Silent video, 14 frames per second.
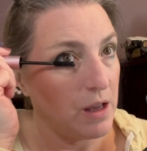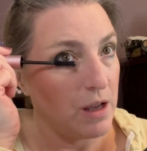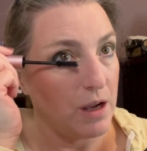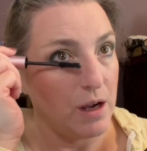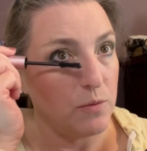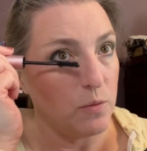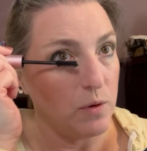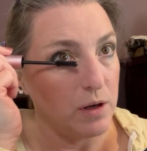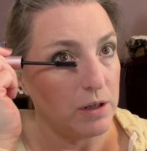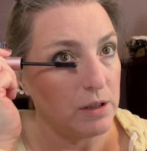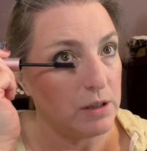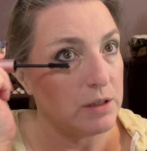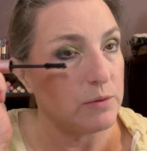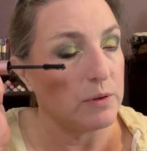I'd
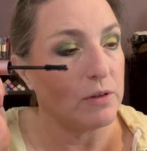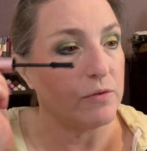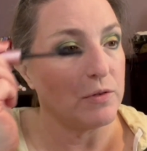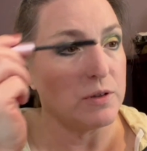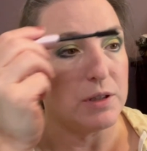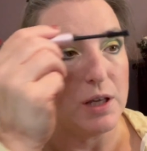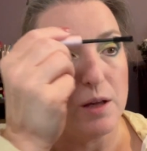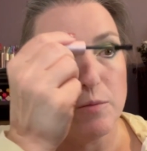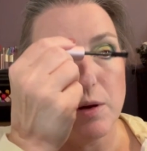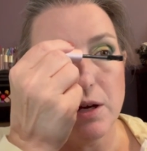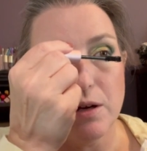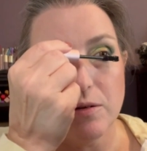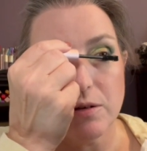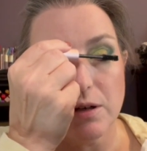wanted this when it first came
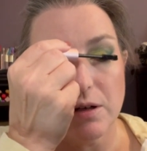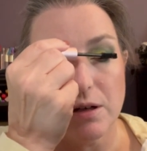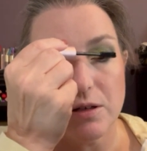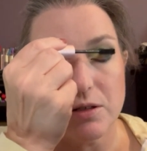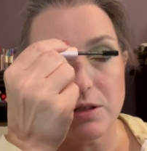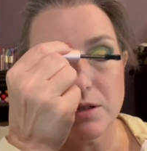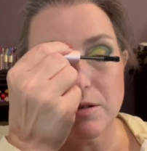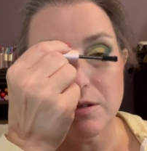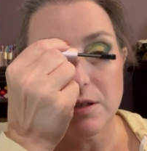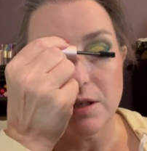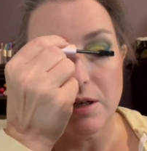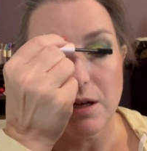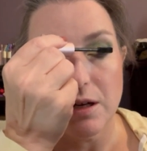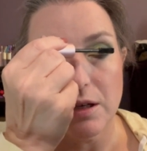out, and I just
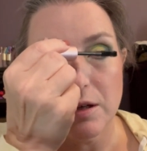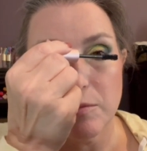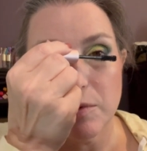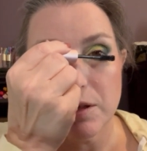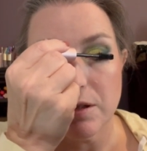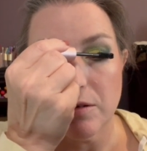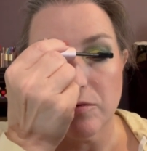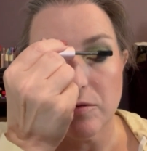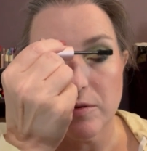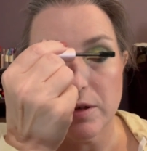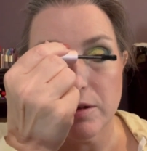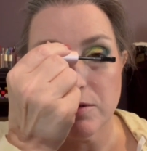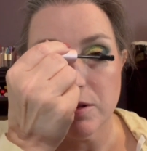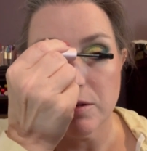did not get myself
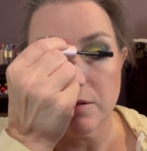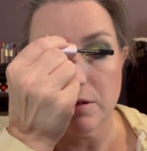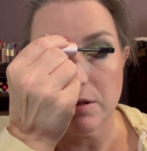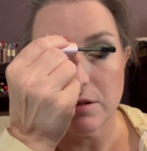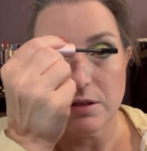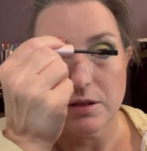around to it.